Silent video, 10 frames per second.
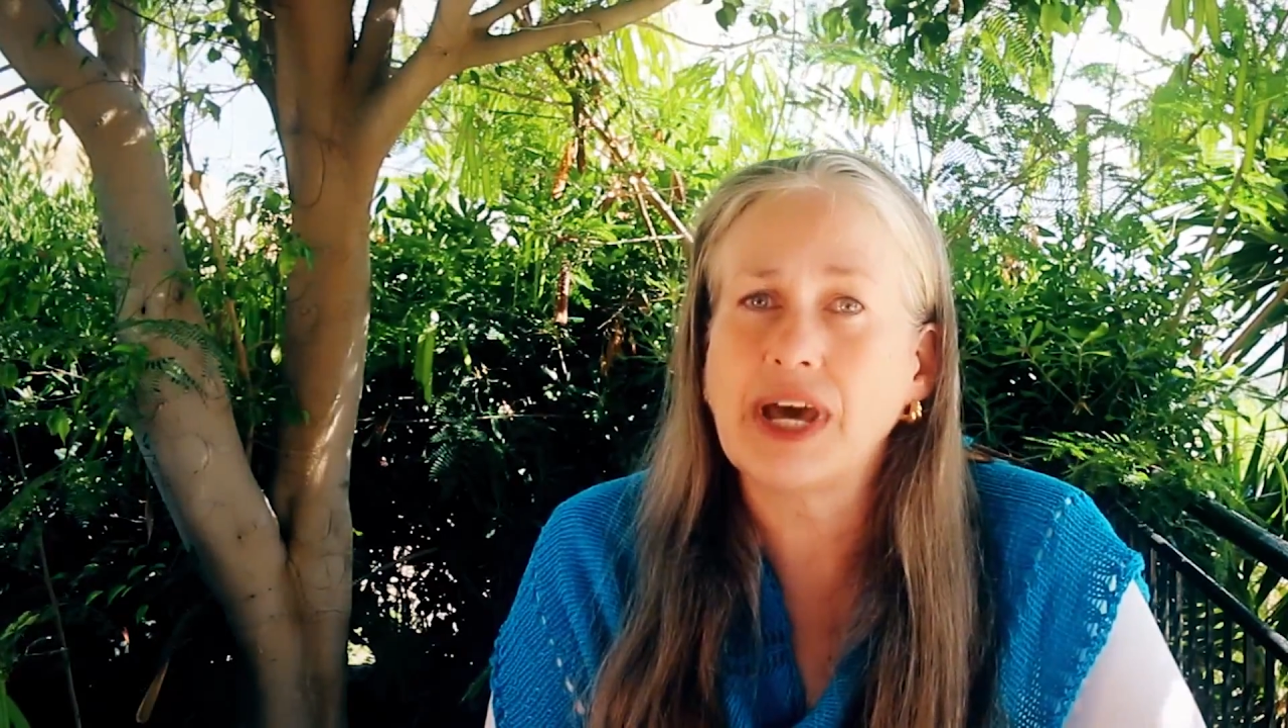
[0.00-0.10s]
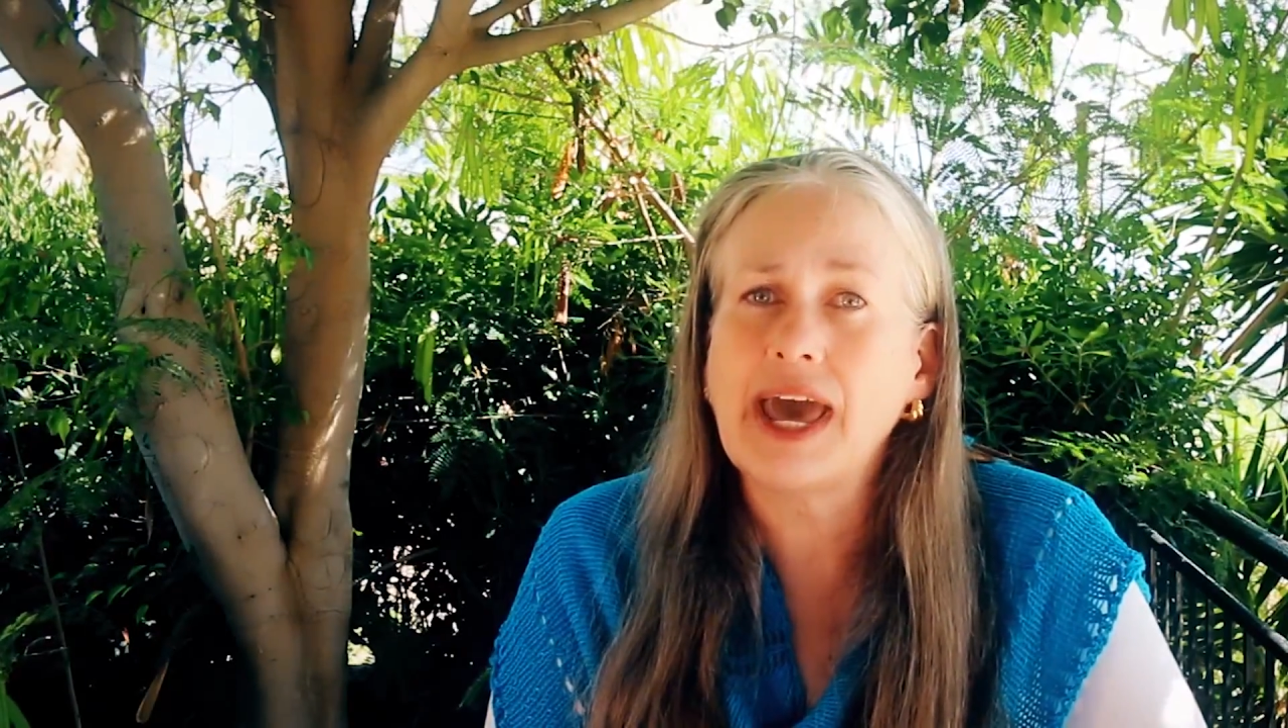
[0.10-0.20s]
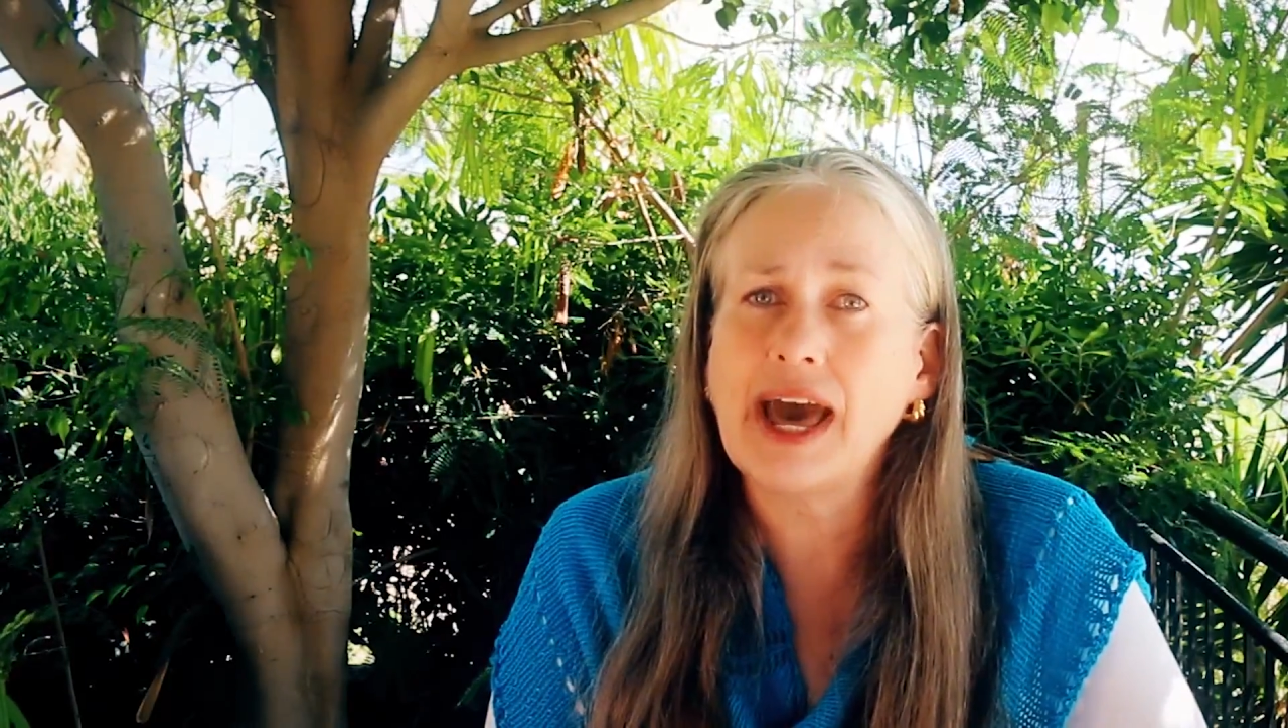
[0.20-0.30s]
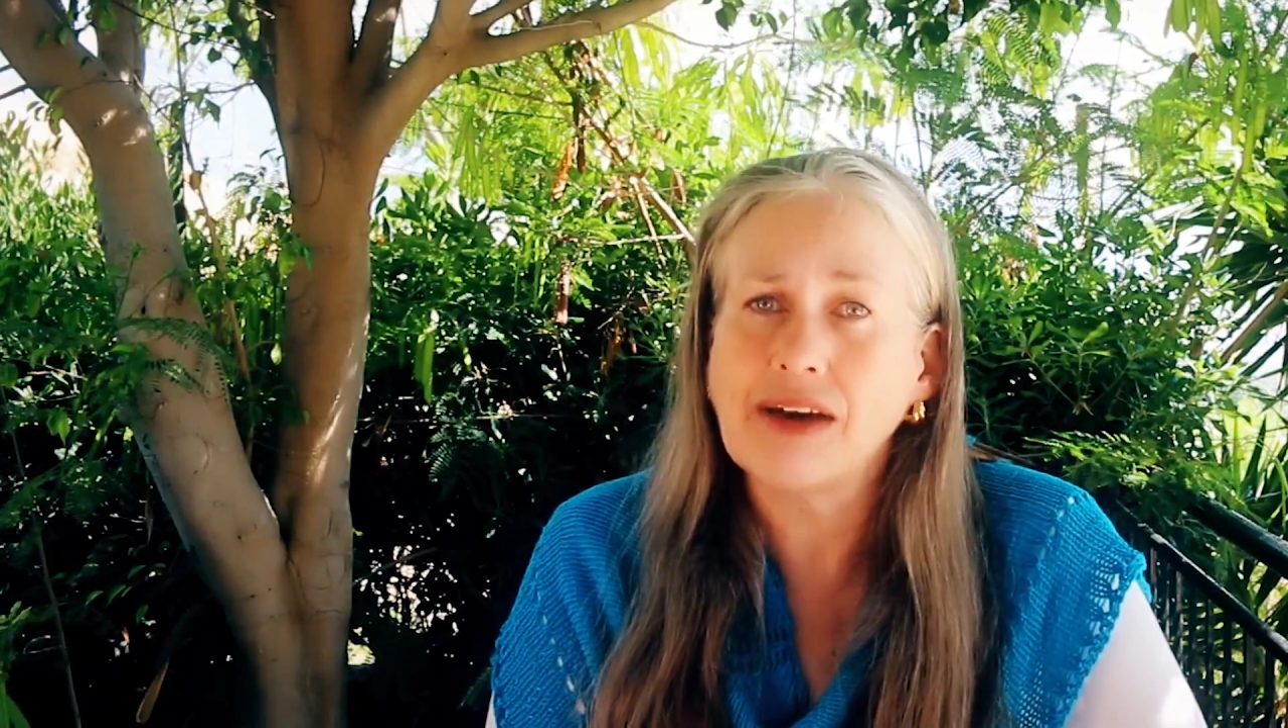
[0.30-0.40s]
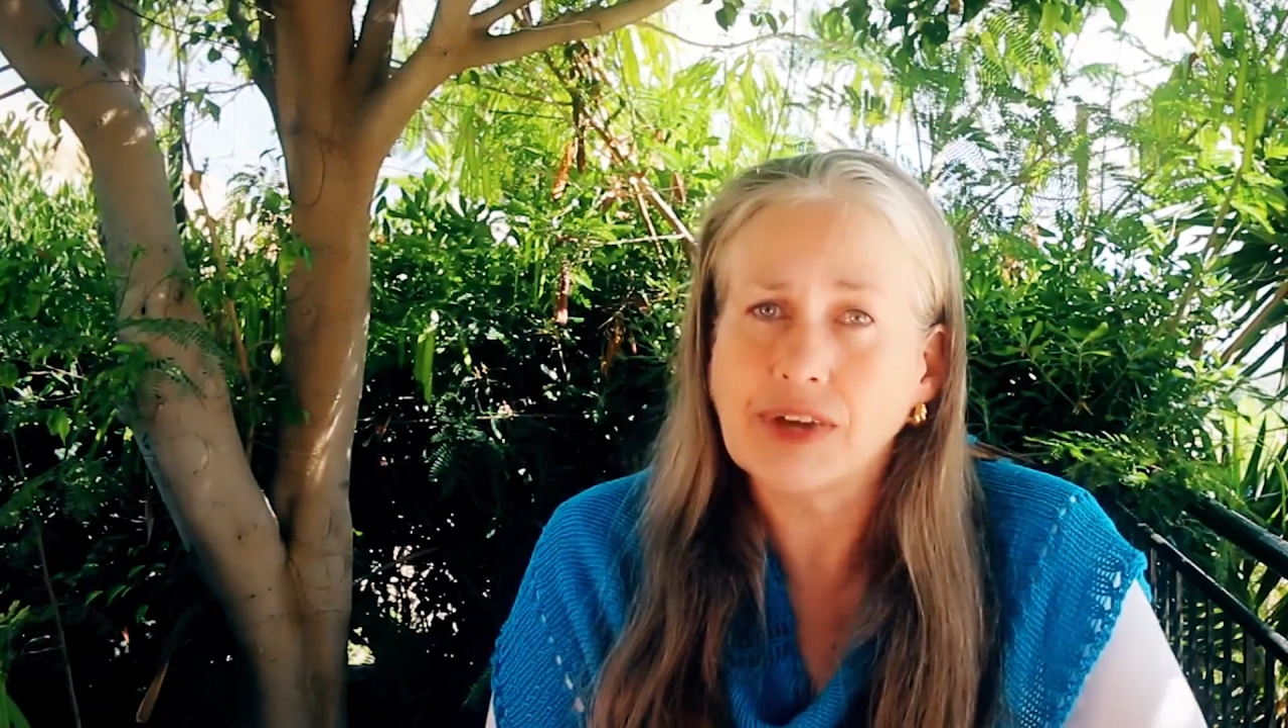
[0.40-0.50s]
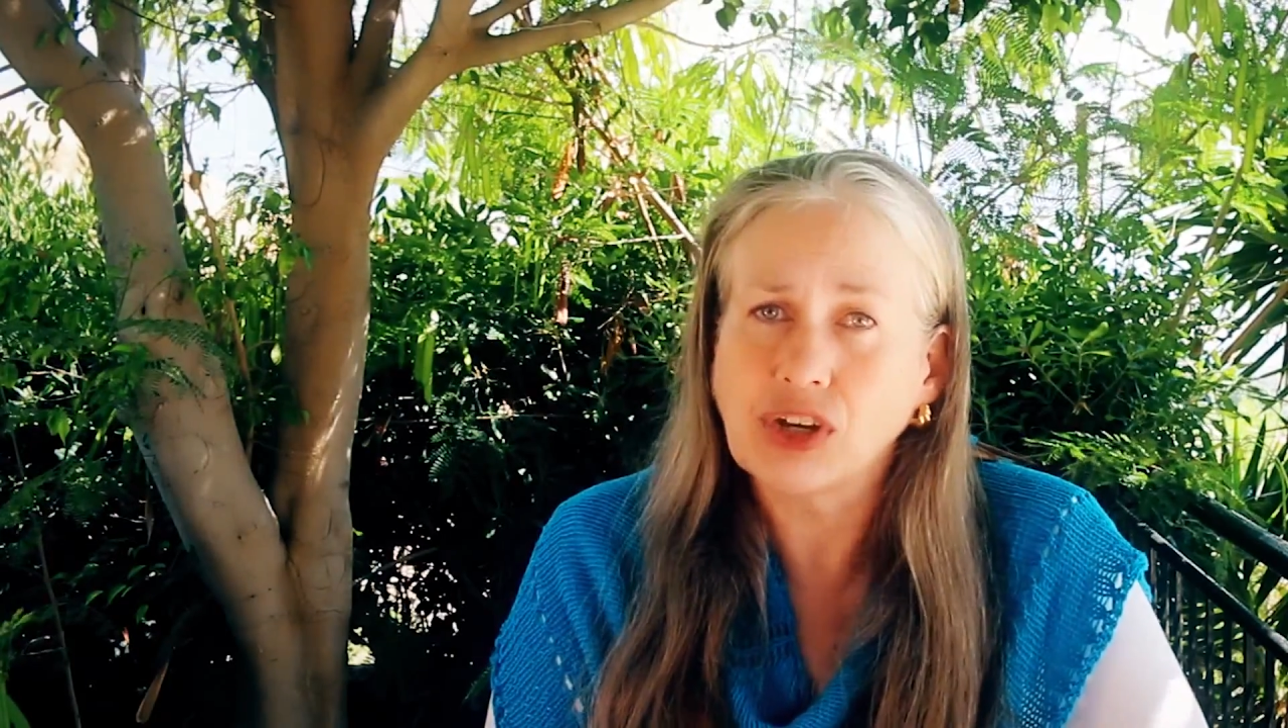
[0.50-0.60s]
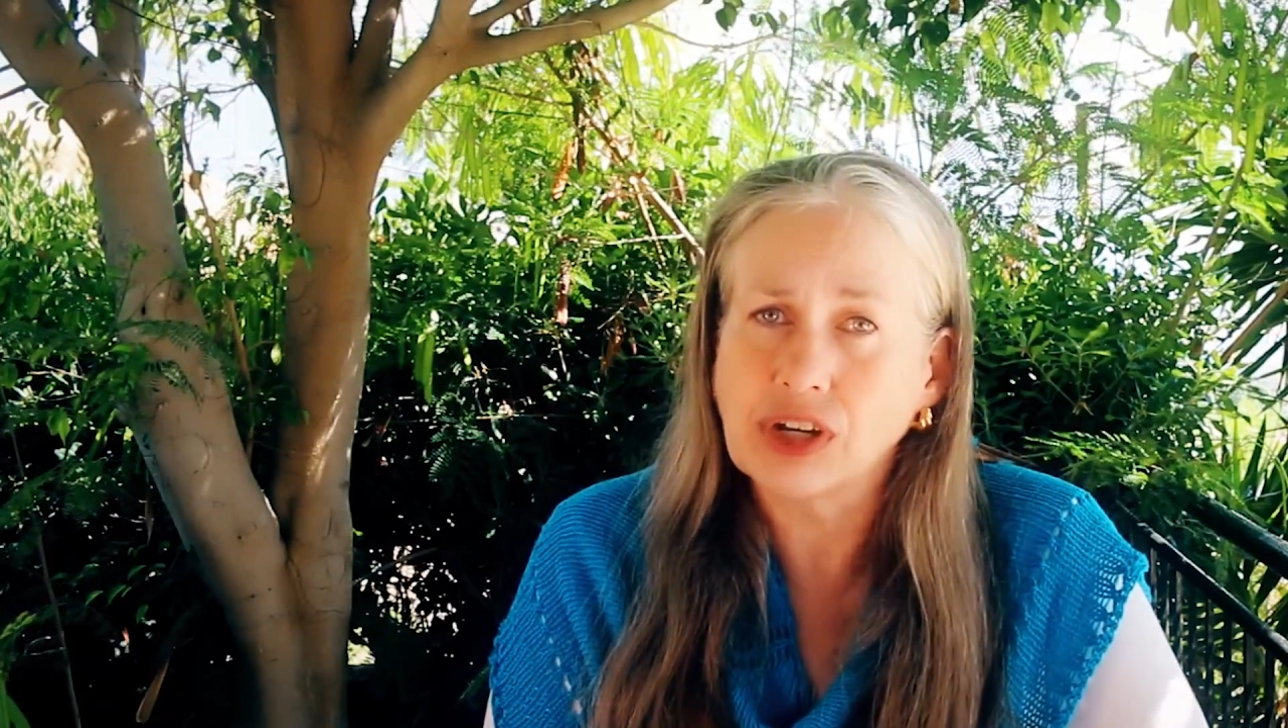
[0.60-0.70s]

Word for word: to have a